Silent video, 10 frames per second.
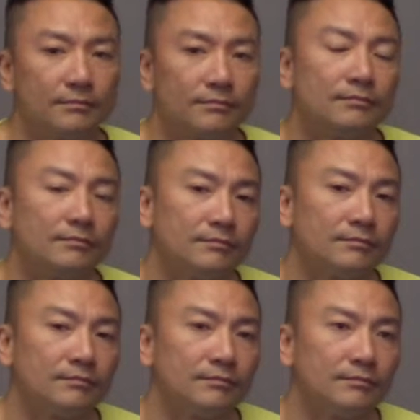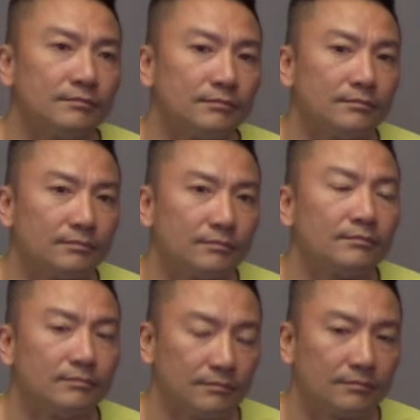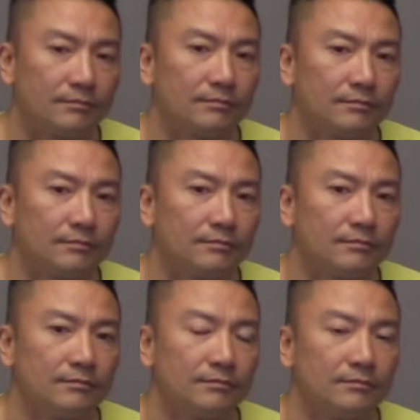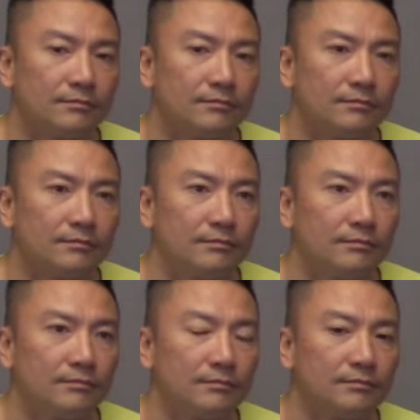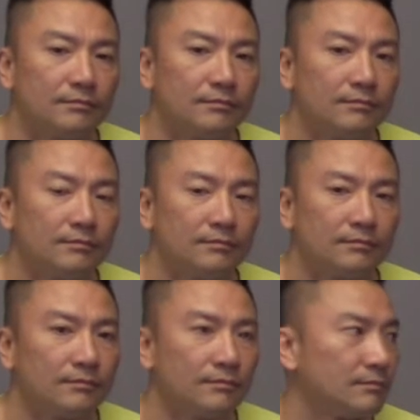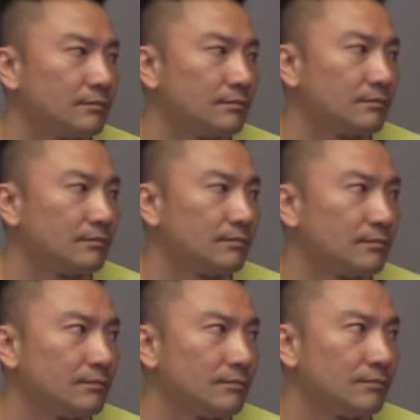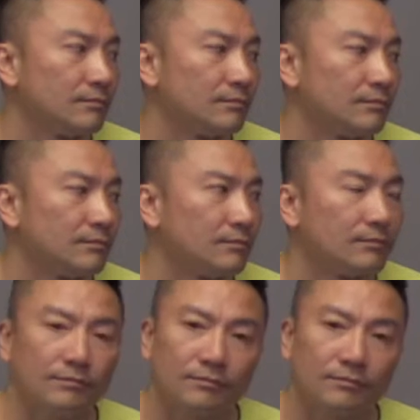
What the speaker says: This person isn't speaking.